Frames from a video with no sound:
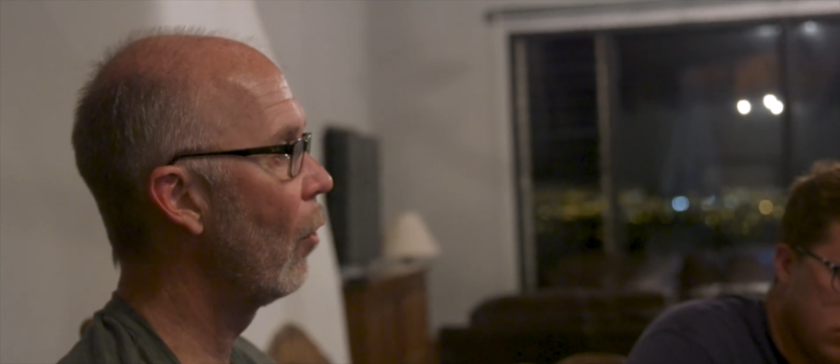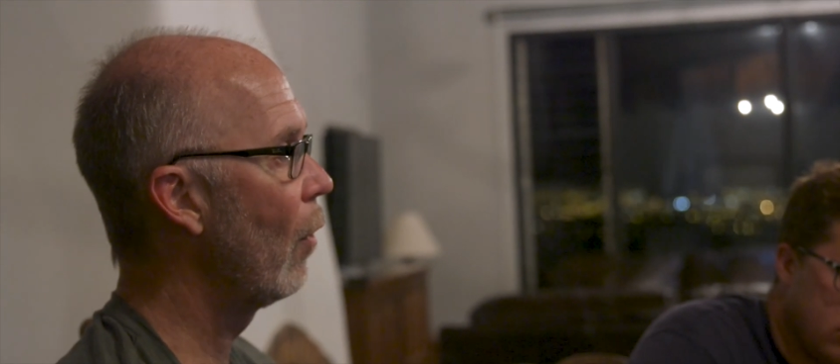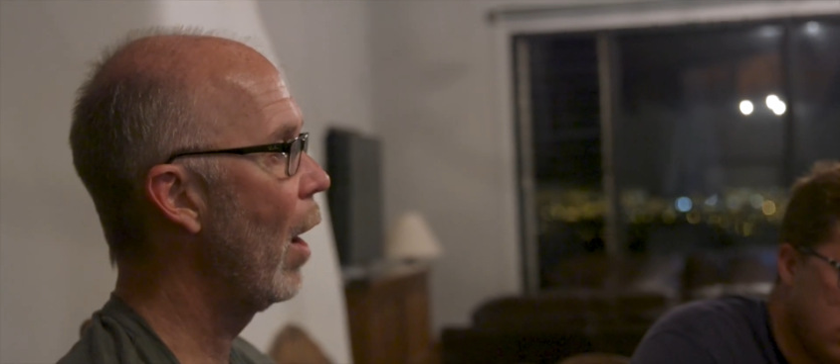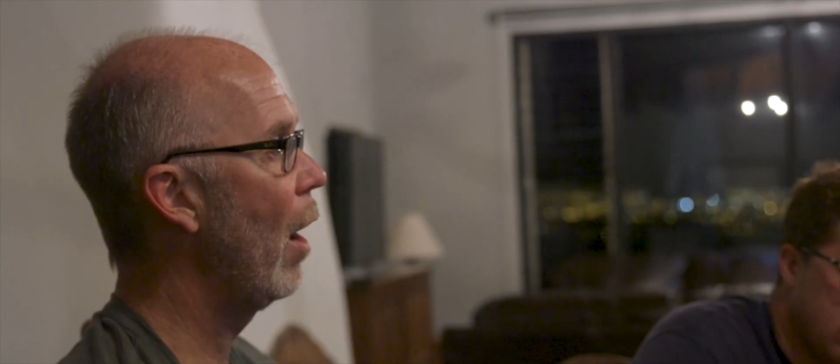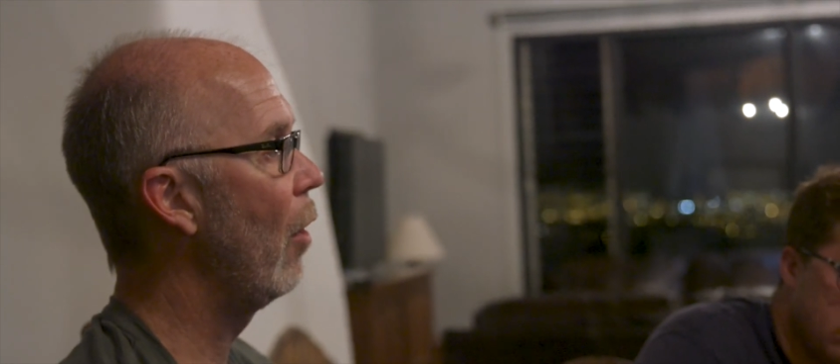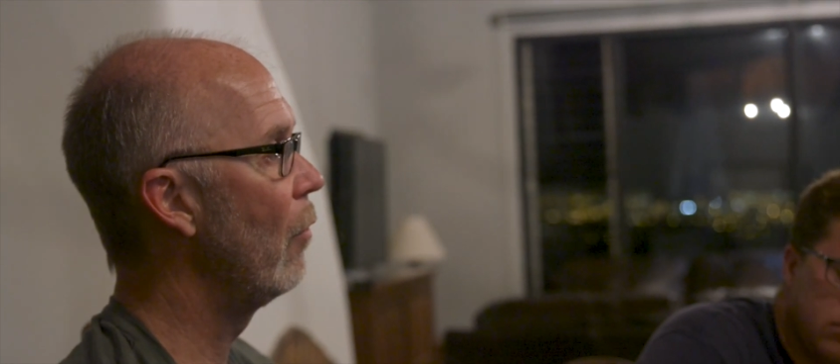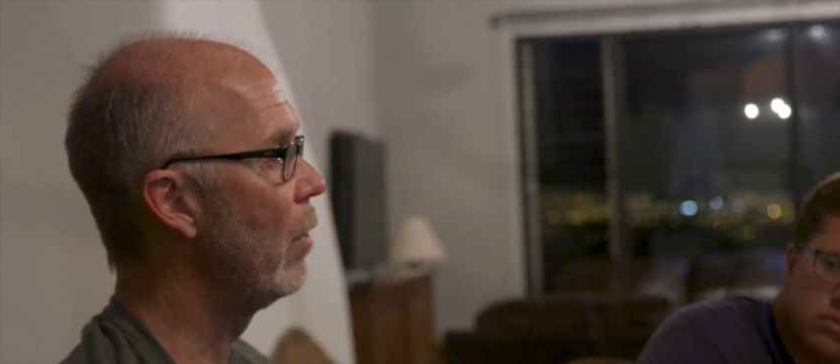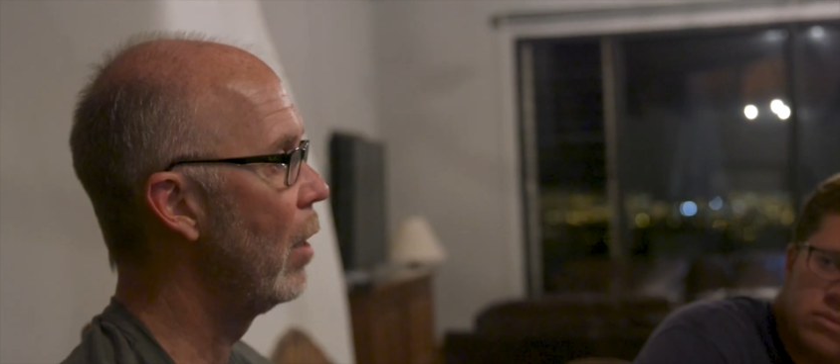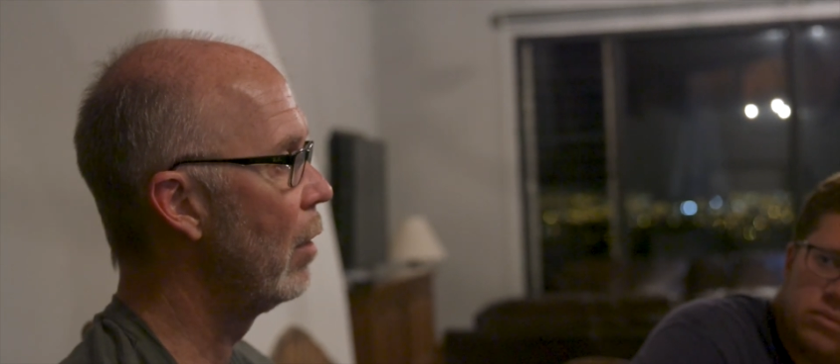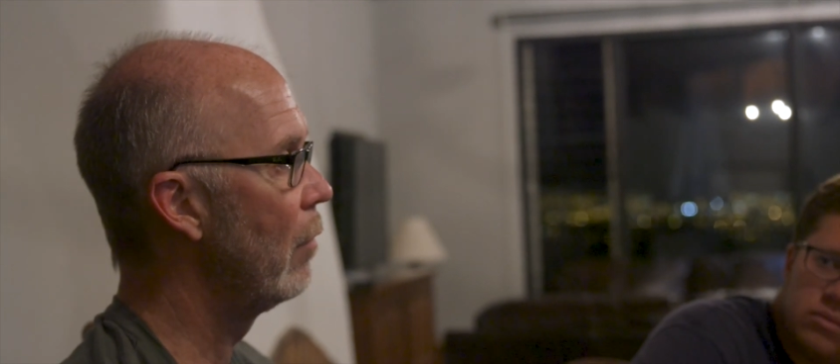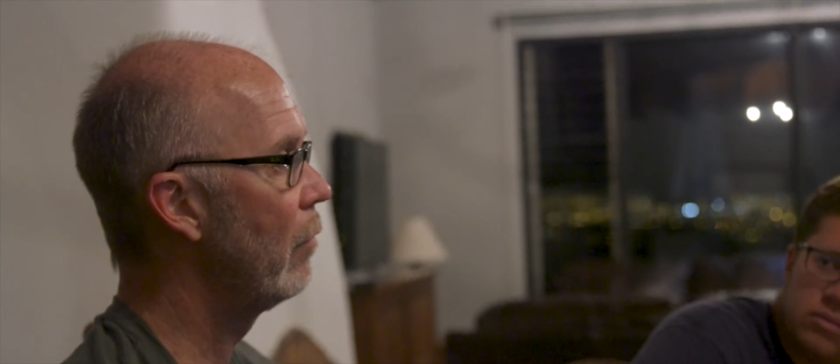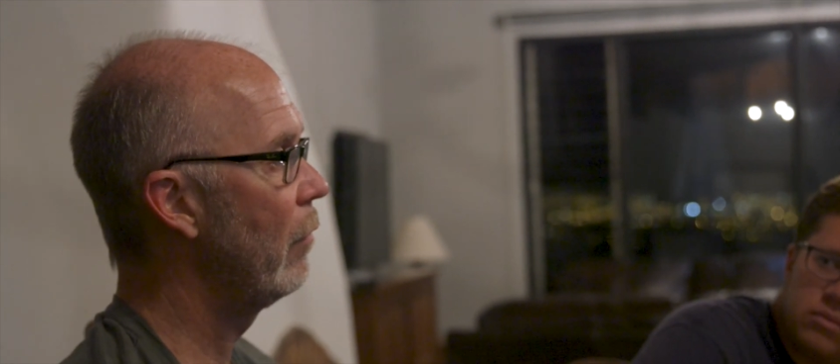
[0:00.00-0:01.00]
round
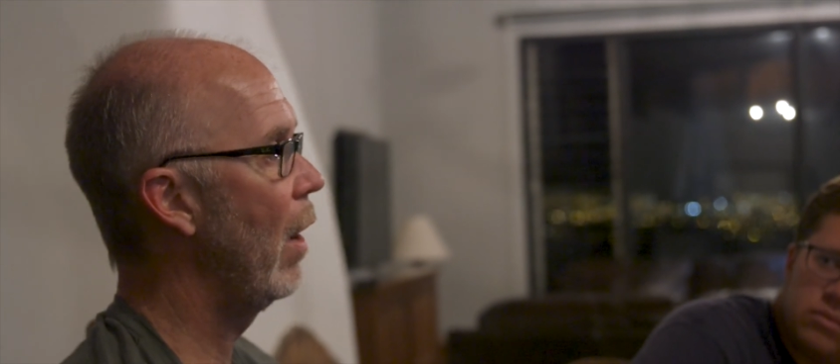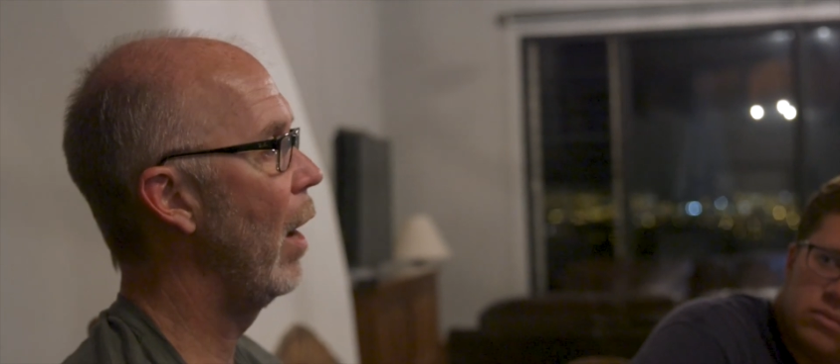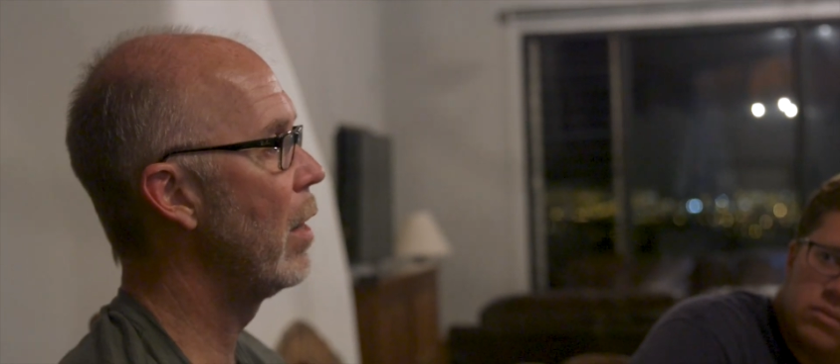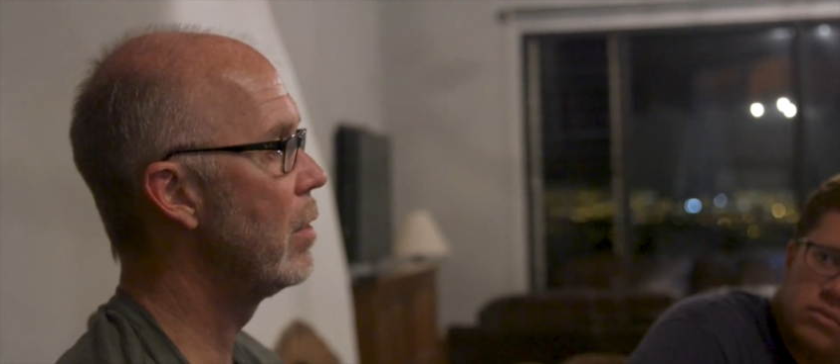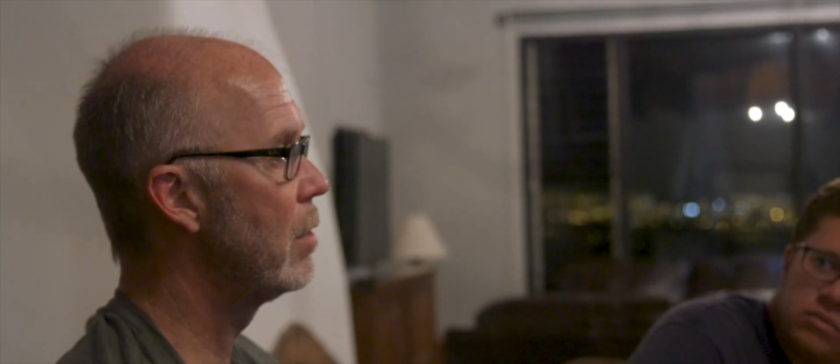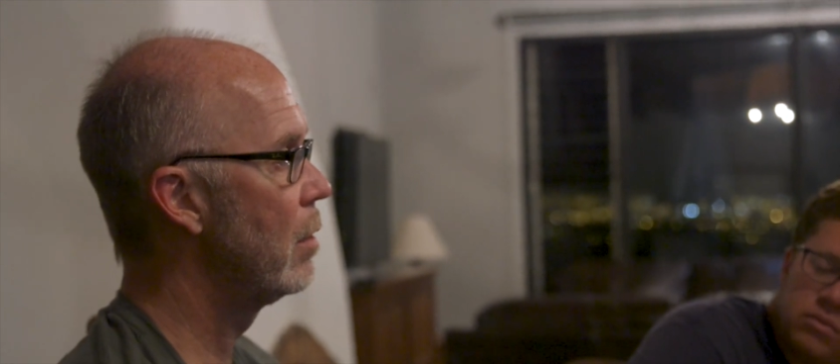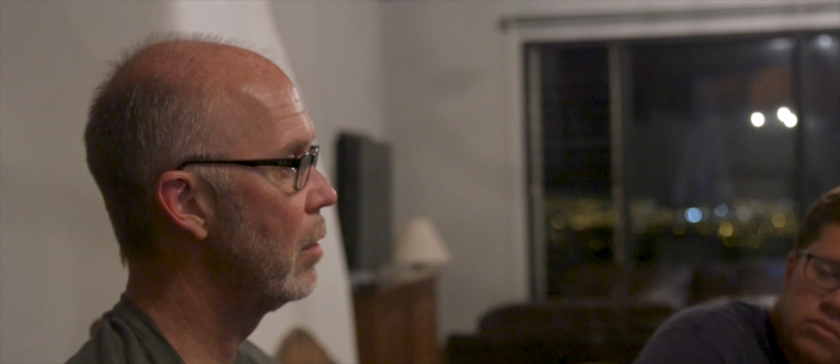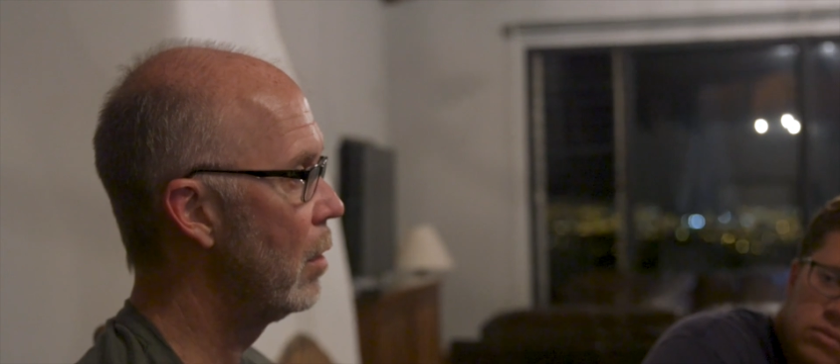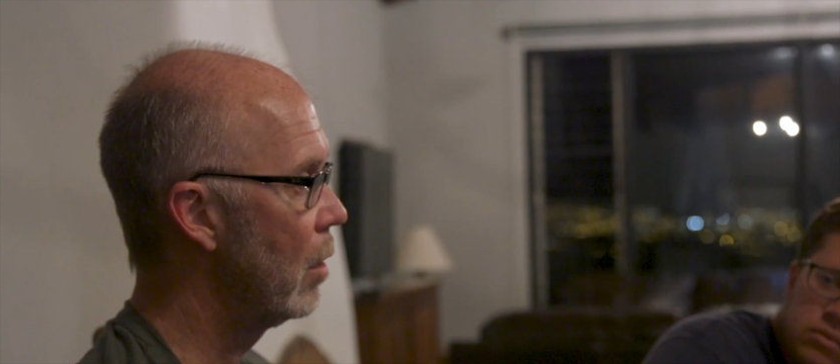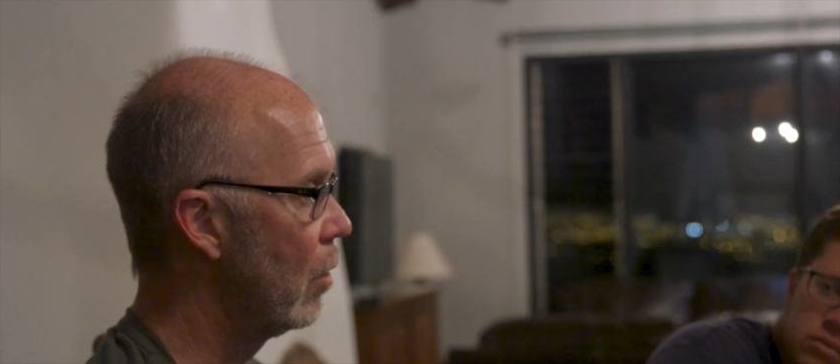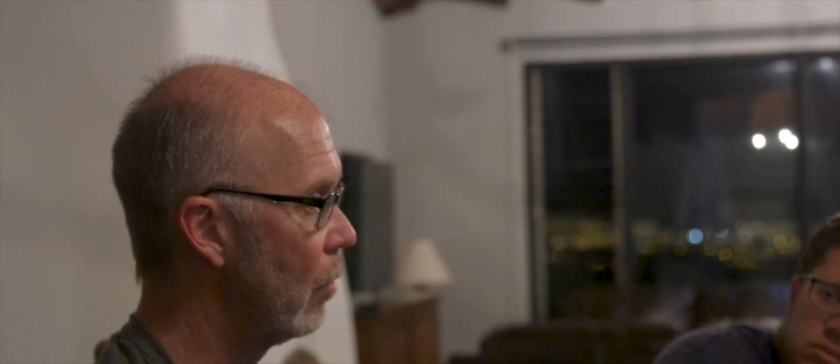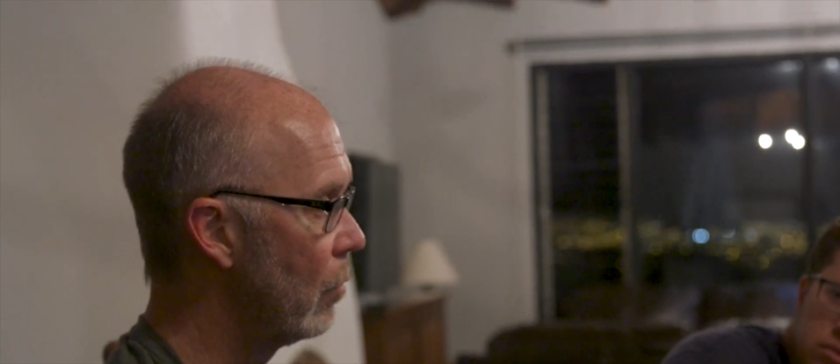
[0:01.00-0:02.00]
and find you